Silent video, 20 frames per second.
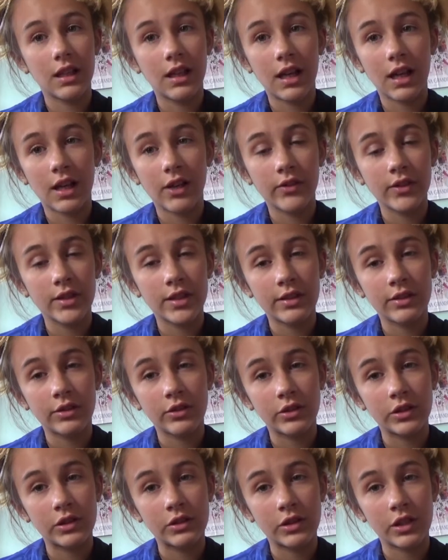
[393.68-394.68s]
I honestly
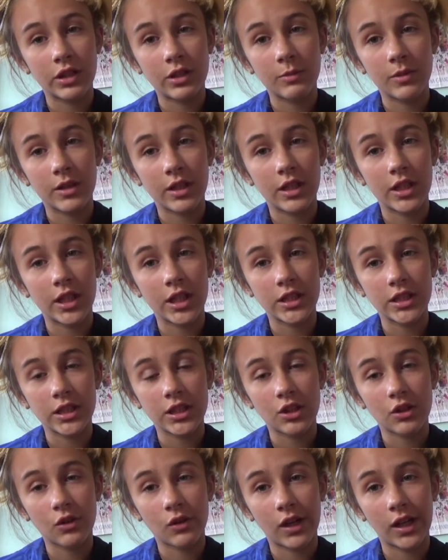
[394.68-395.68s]
thought she was going to be allergic
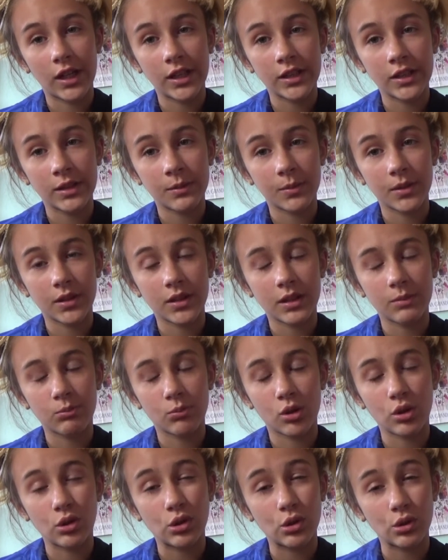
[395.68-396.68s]
to grass, but I'm
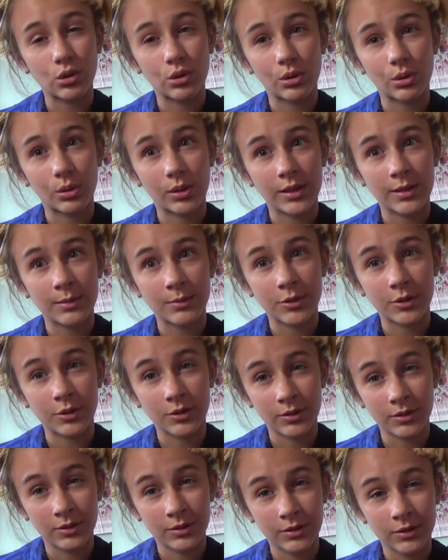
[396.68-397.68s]
not sure
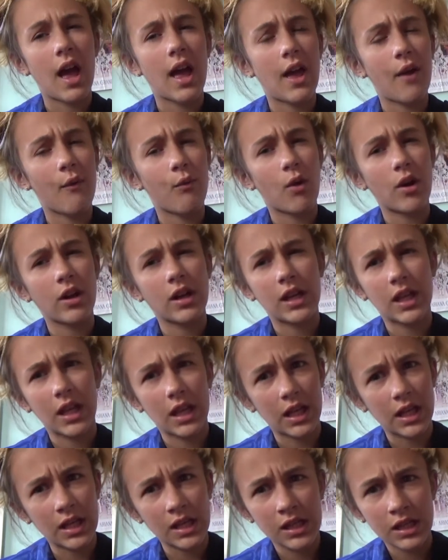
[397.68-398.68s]
anymore. I have one
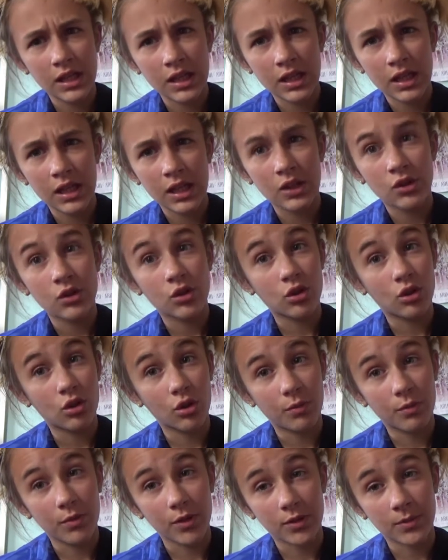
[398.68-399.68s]
kid,
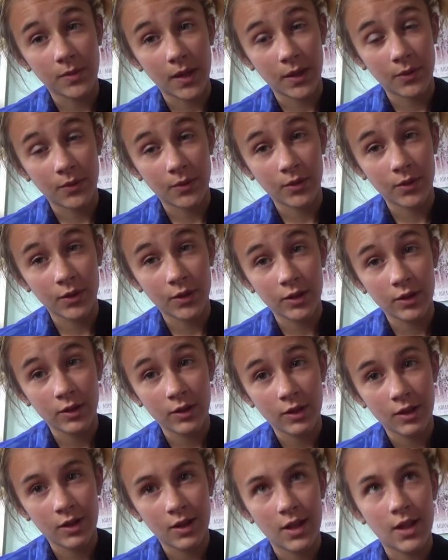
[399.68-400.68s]
Scorpius Malfoy,
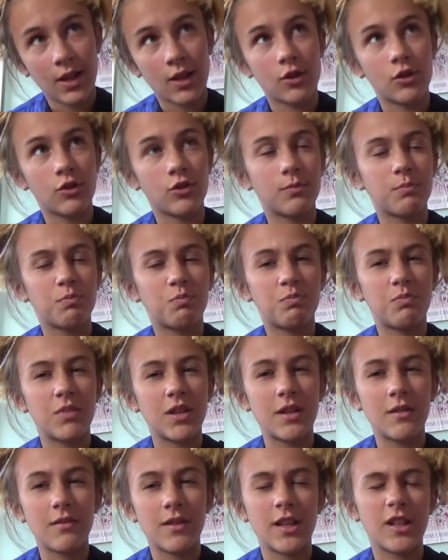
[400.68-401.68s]

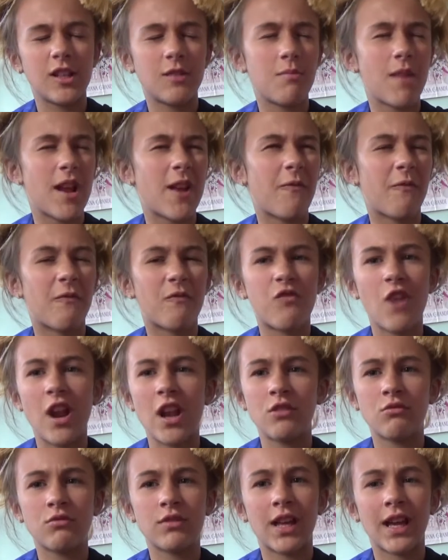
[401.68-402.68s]
who's made
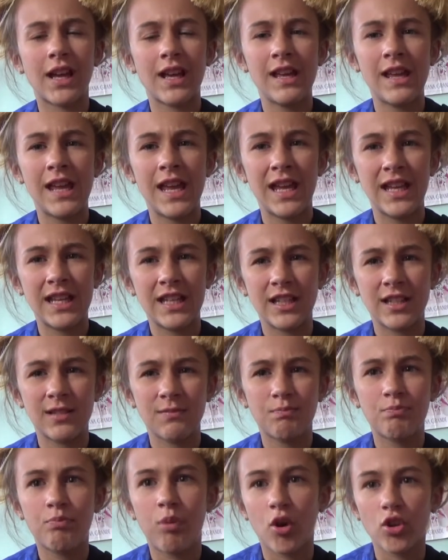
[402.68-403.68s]
friends with that hideous
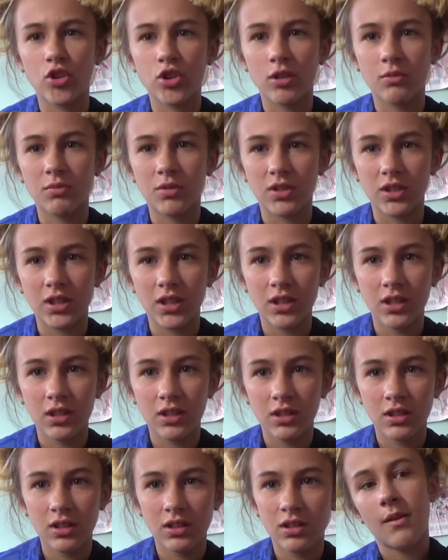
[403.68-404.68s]
Potter boy.
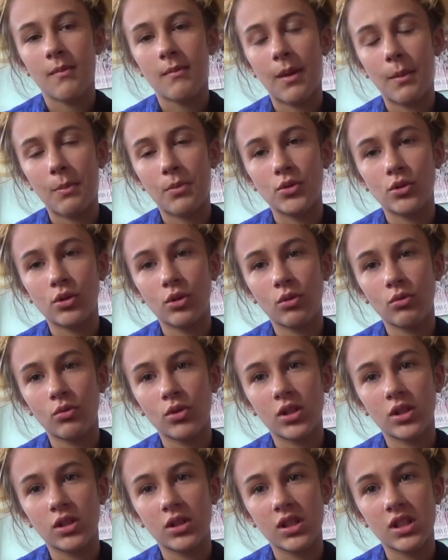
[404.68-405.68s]
My
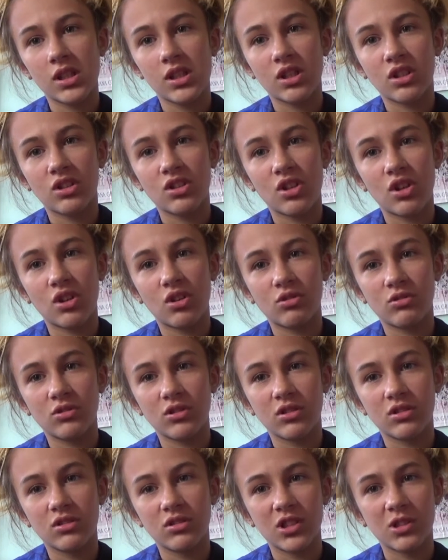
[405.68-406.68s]
Patronus is
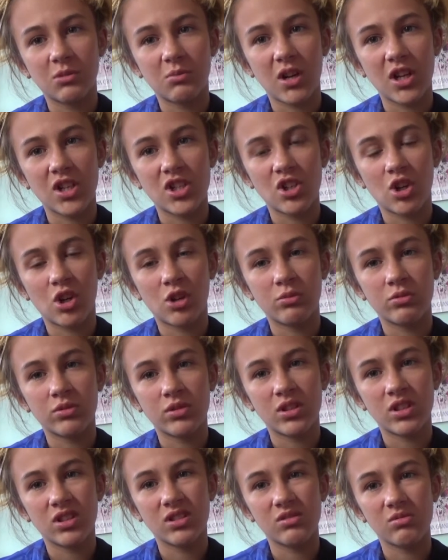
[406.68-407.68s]
unknown, and my job
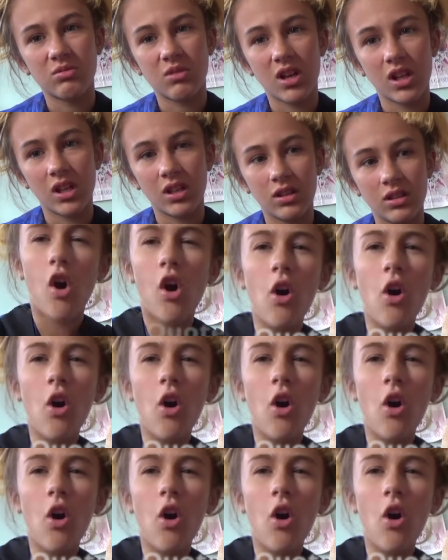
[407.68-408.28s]
as well.